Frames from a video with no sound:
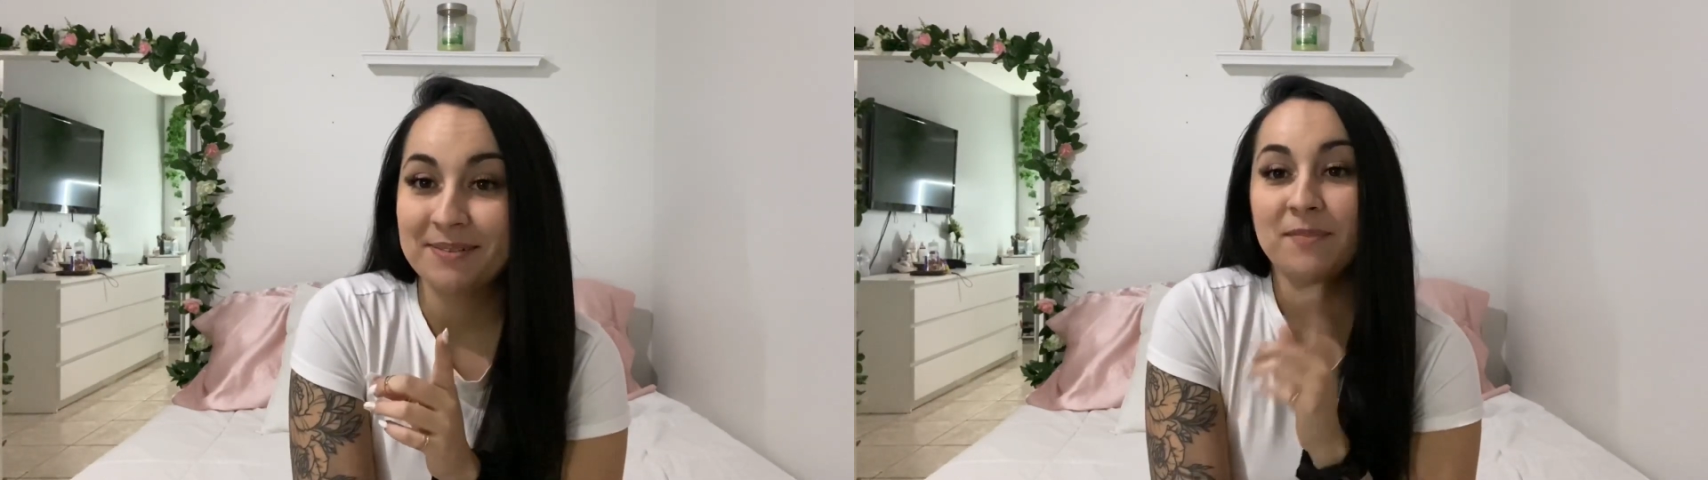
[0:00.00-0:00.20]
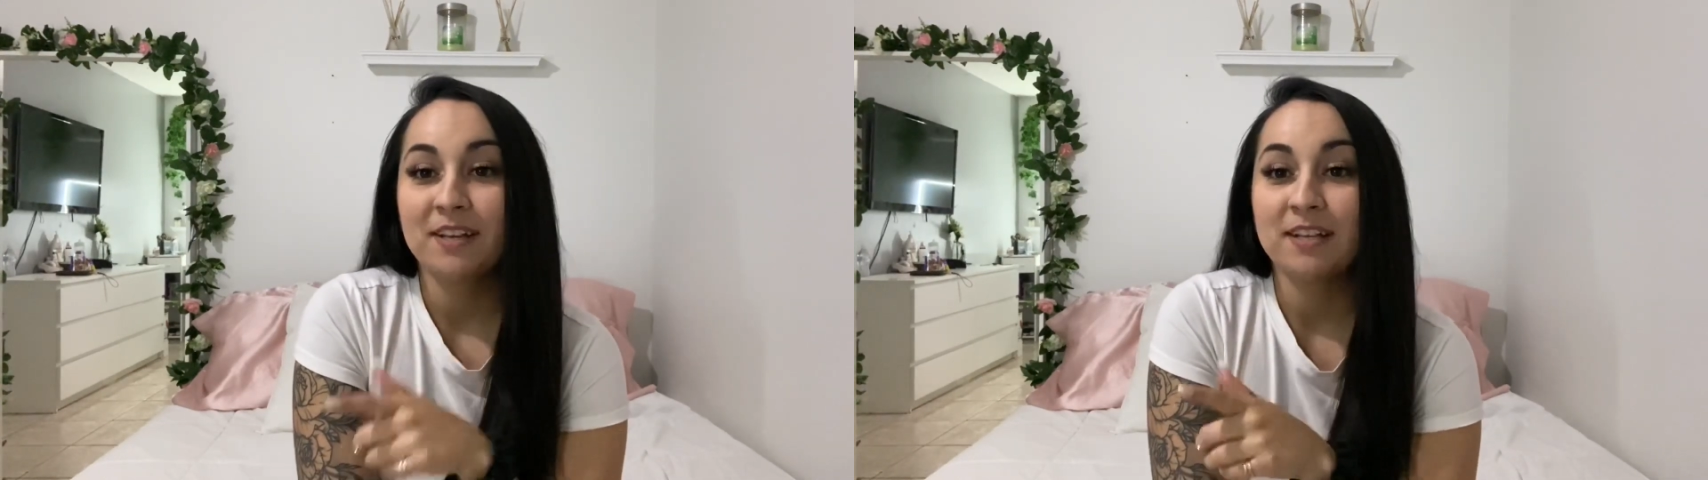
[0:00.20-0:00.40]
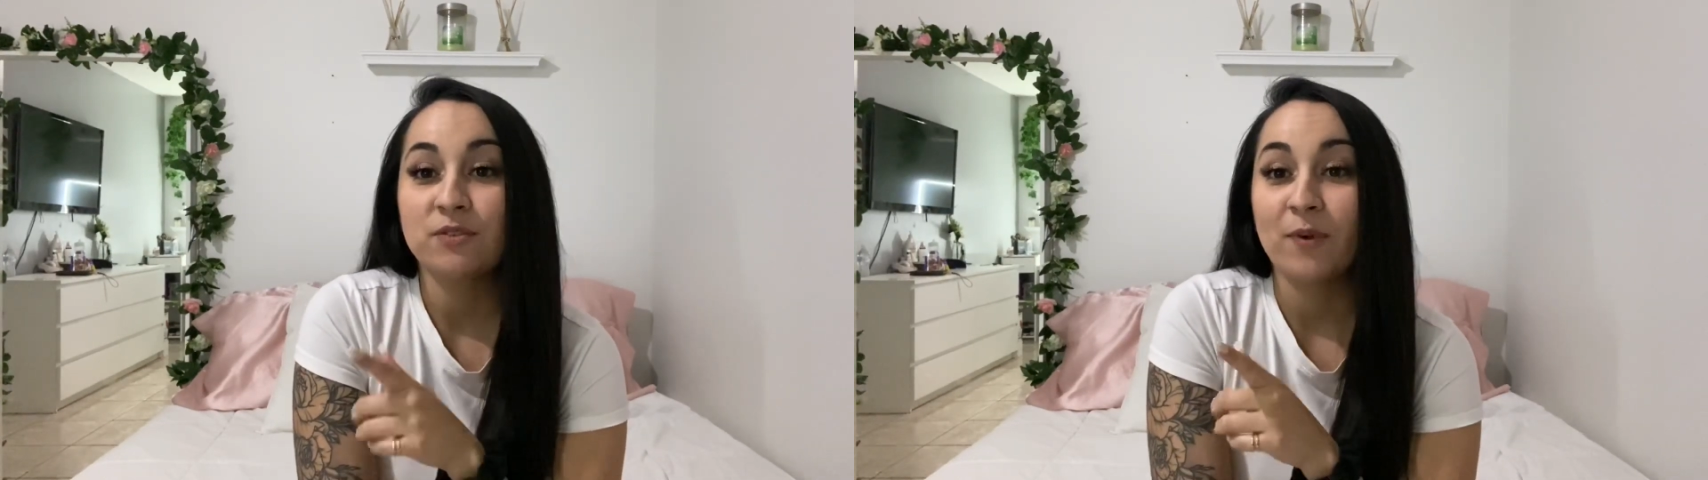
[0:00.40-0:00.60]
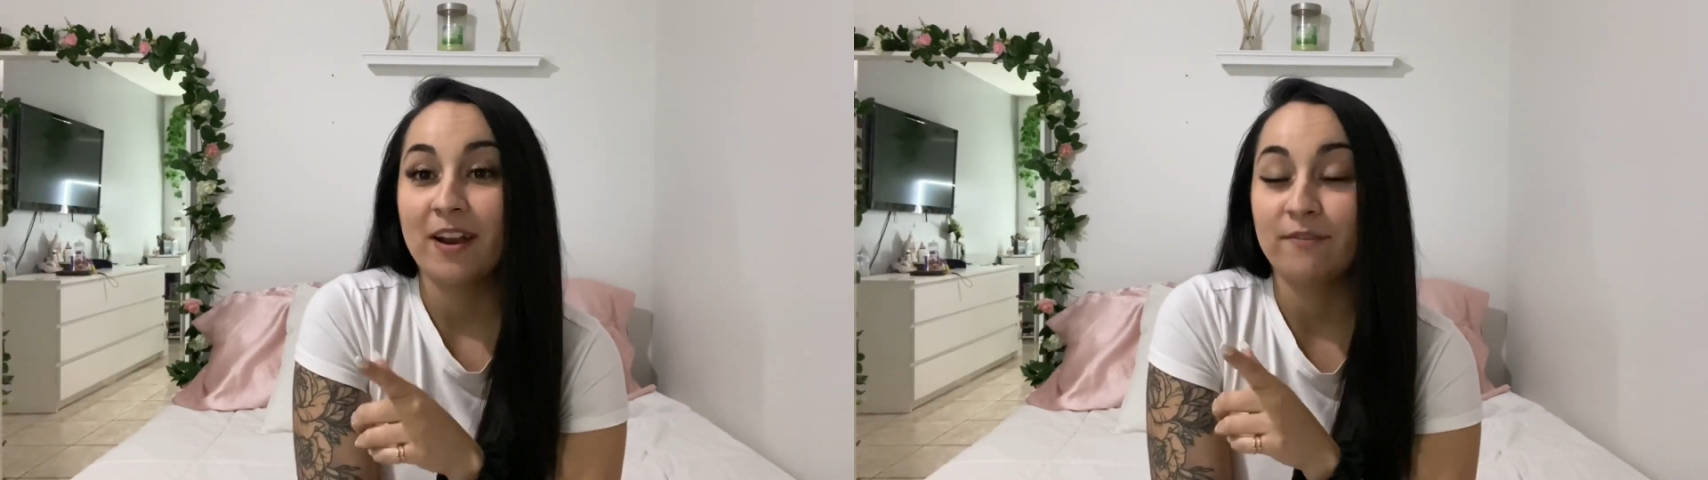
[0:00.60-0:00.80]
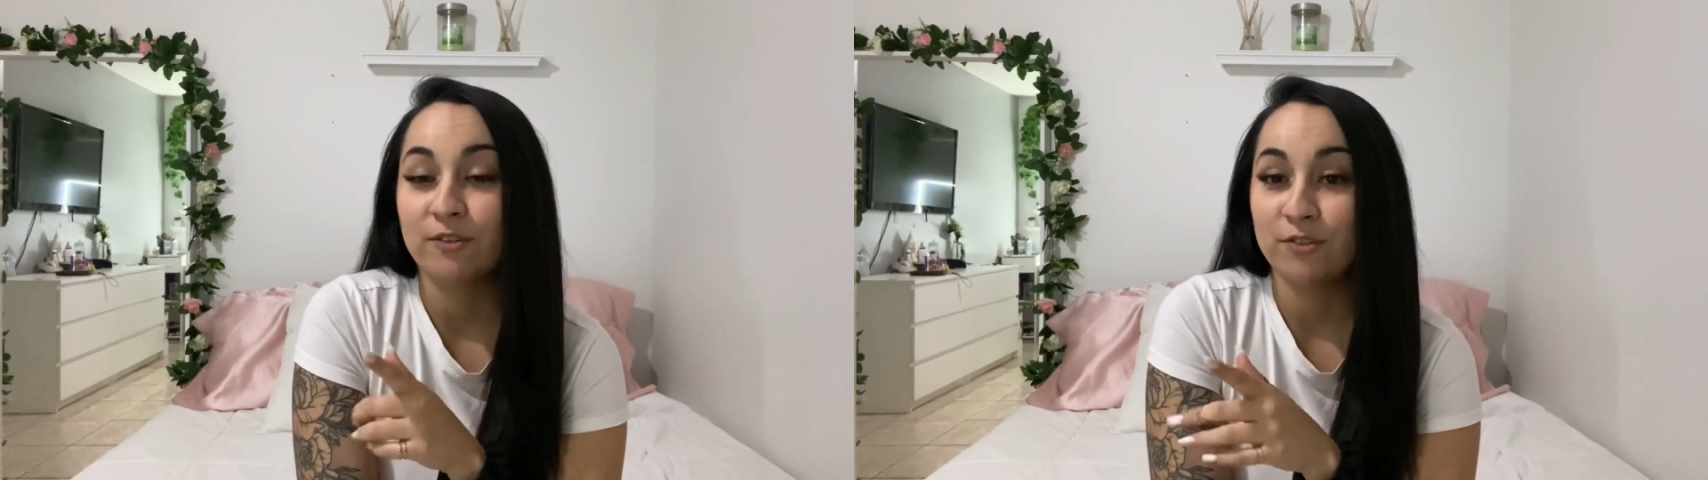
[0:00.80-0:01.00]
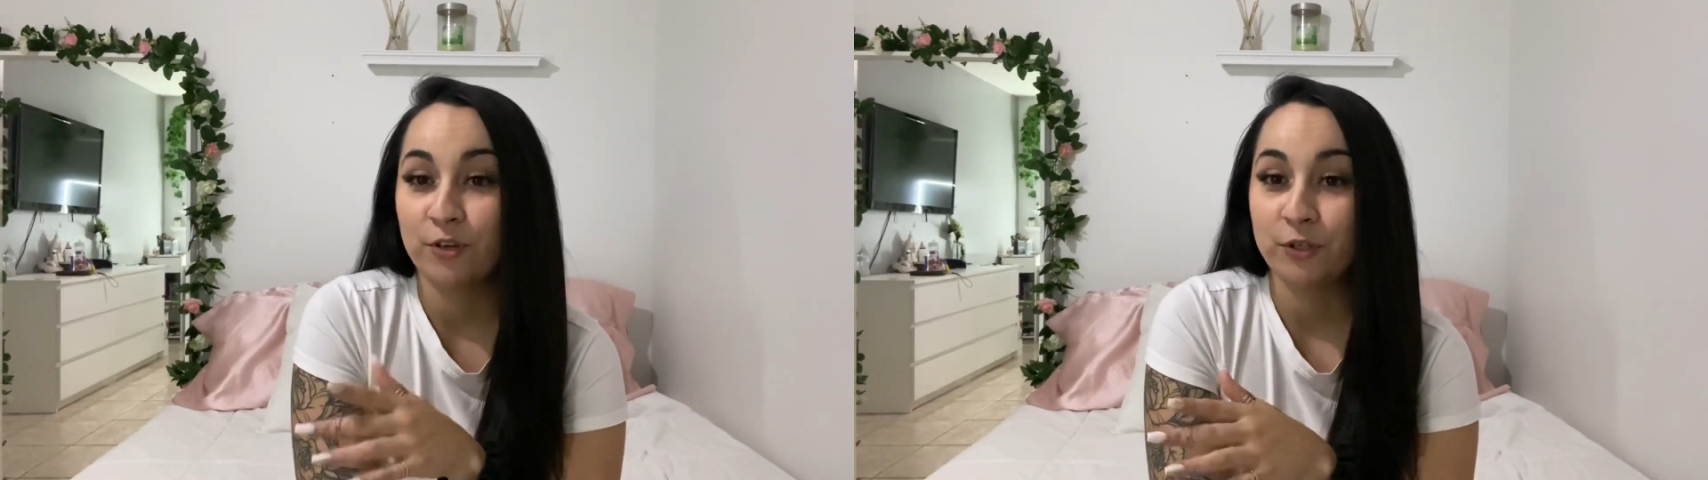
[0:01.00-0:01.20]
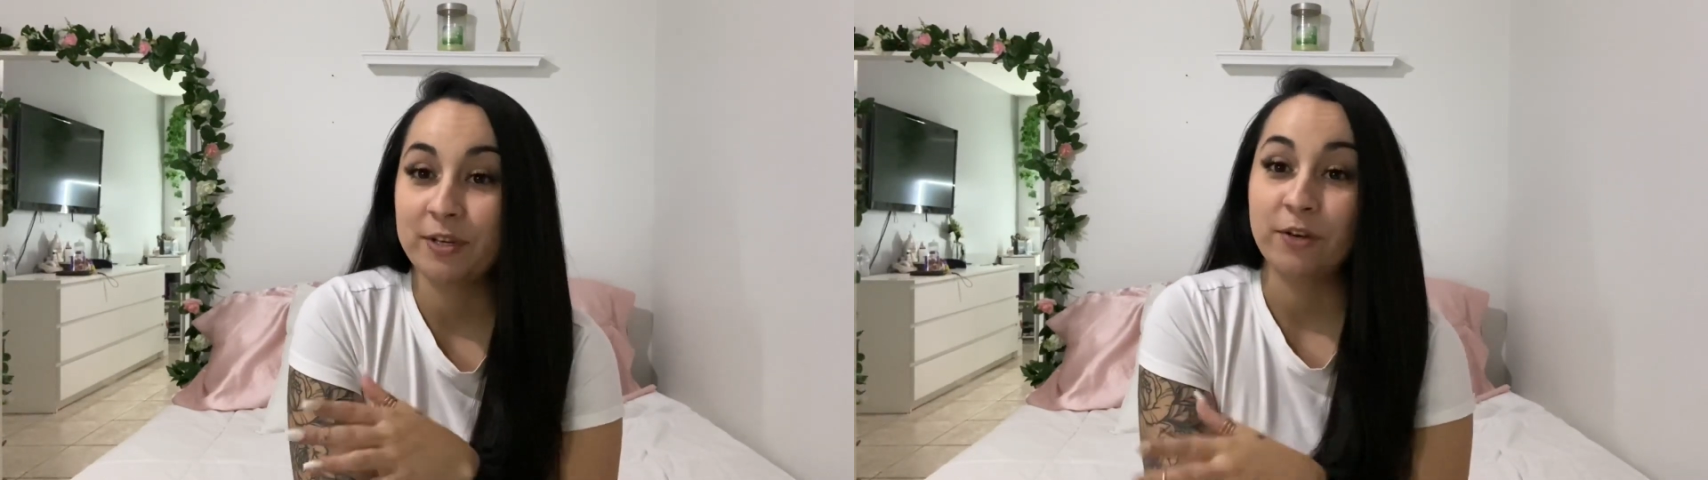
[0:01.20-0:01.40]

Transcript: Because right after surgery,